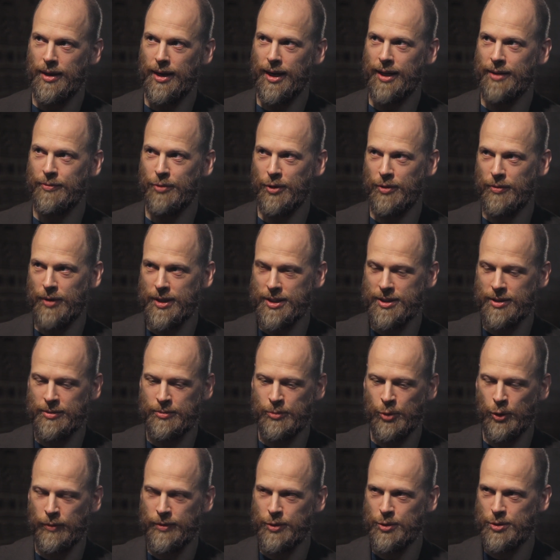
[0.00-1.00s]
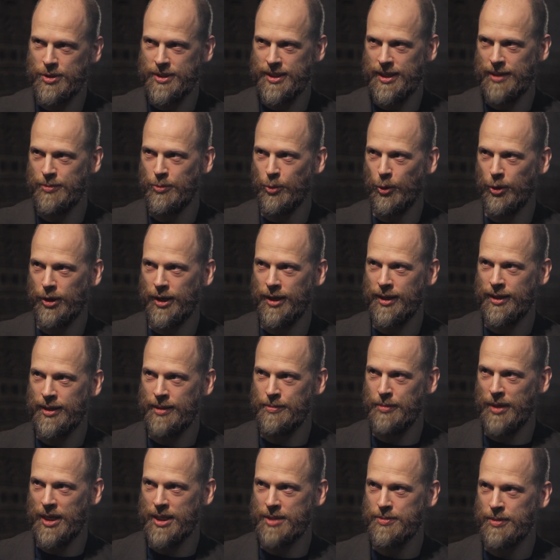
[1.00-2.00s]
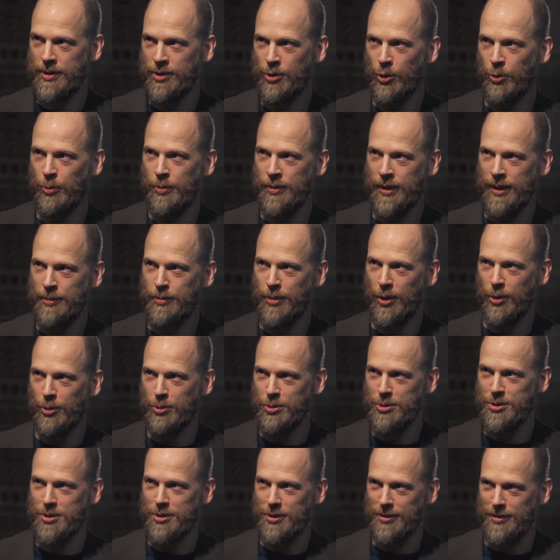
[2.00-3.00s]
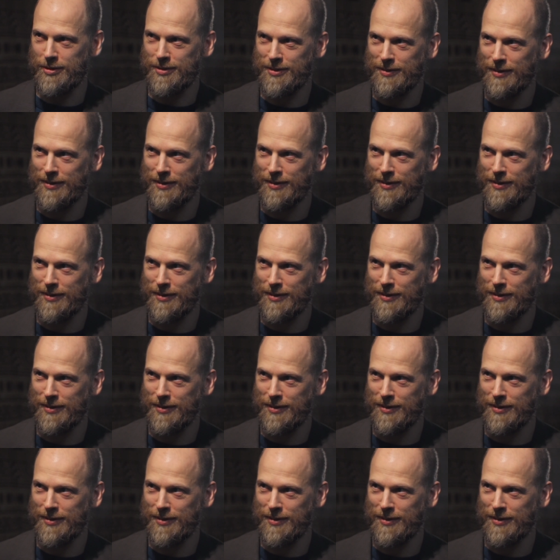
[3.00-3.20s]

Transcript: and for the rest of the movie you see him working in the basement opening post.